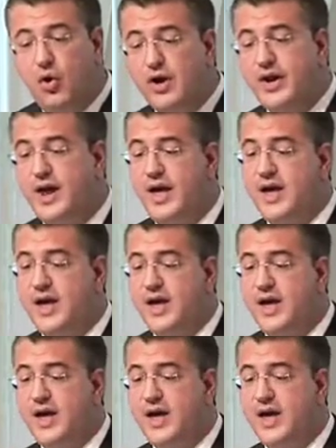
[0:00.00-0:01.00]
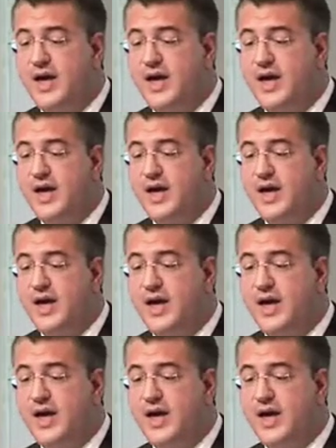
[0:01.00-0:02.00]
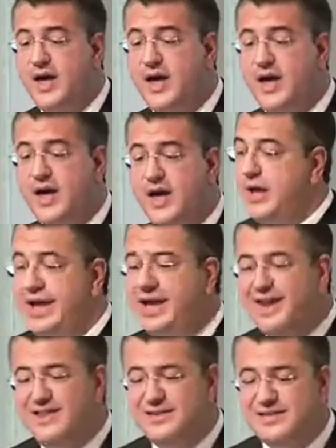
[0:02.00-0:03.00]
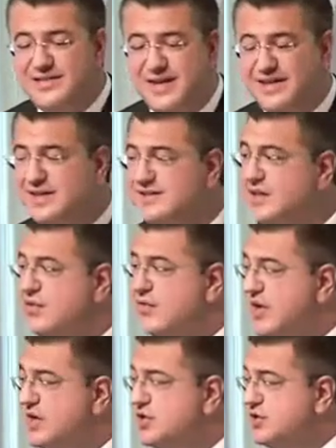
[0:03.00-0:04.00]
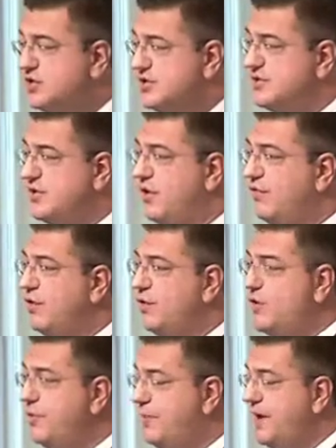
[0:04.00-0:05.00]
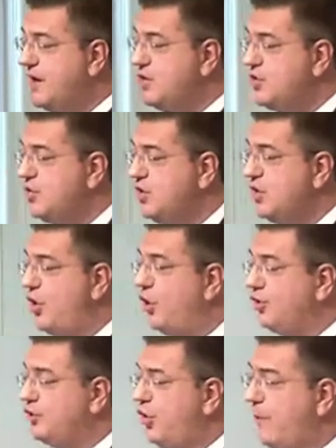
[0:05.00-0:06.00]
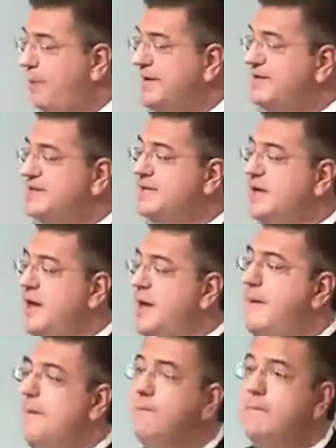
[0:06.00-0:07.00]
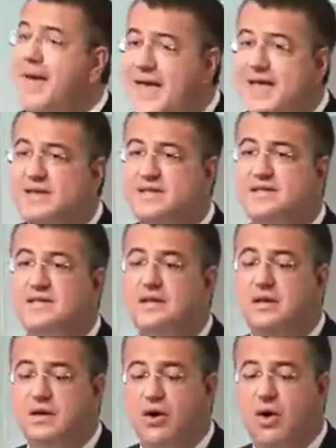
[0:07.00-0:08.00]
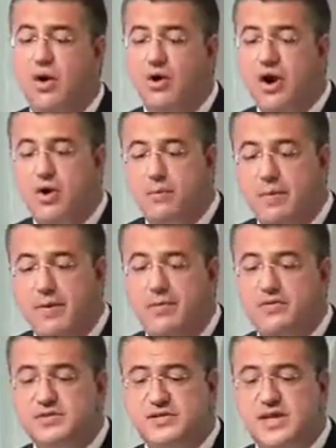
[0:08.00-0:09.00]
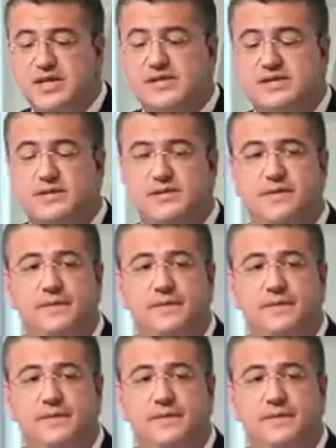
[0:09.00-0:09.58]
organize local dialogues in the cities and the regions of the European Union on topics based on our people's needs.